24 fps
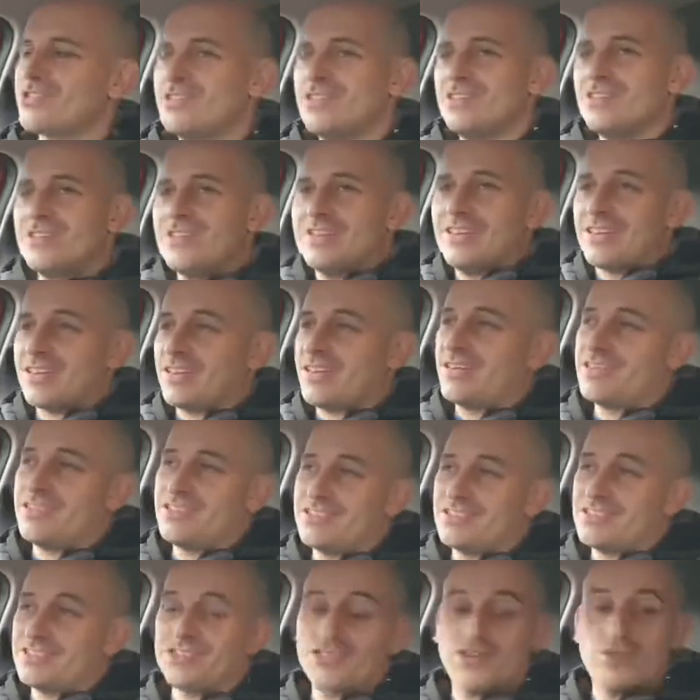Again,
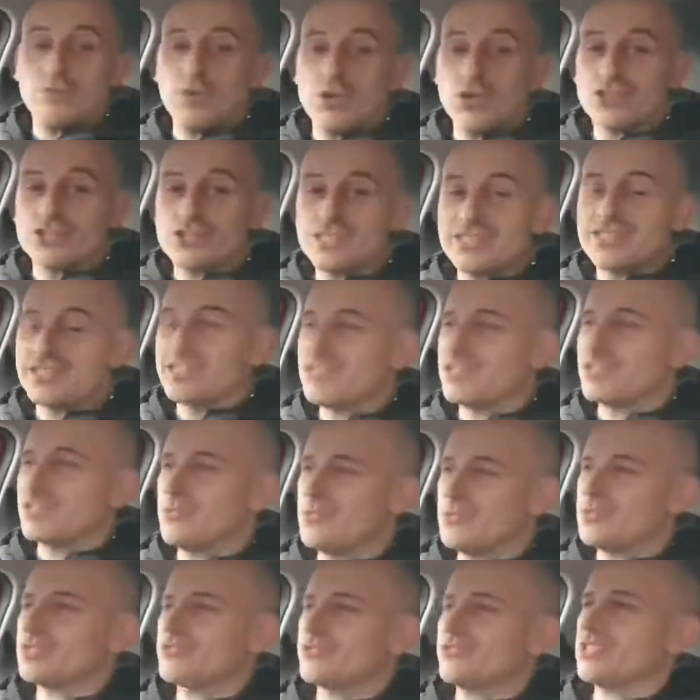there's no urgency to do it
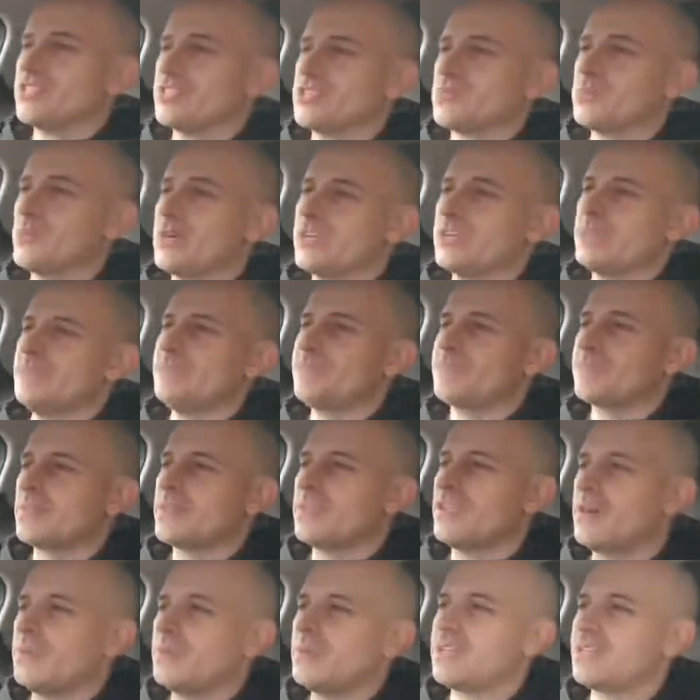straight away,
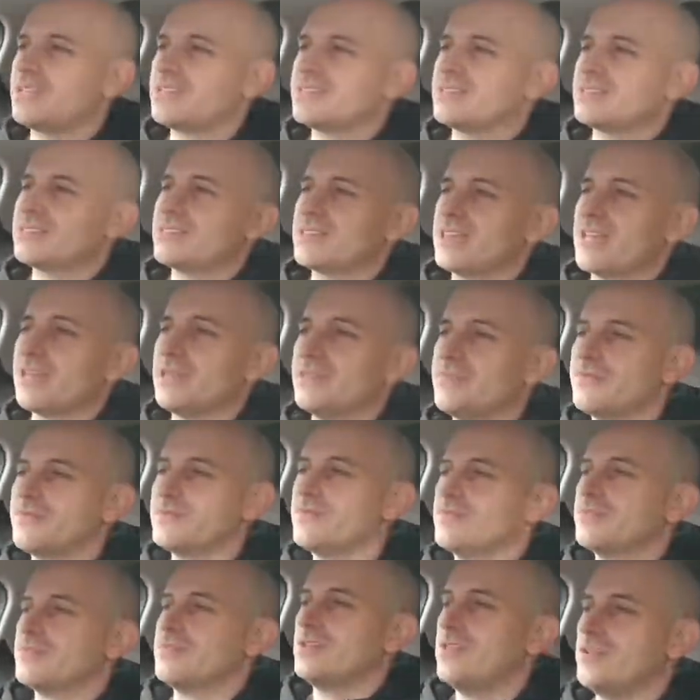and when it's safe,
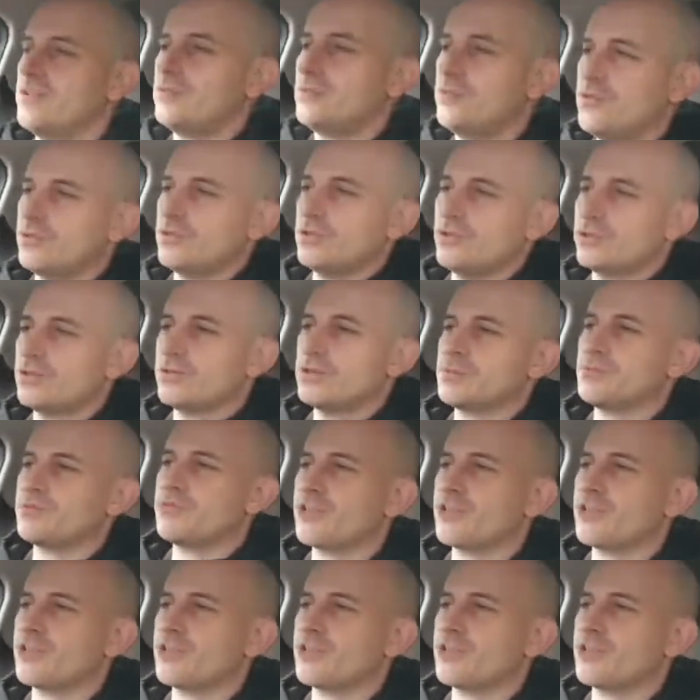all you do is press the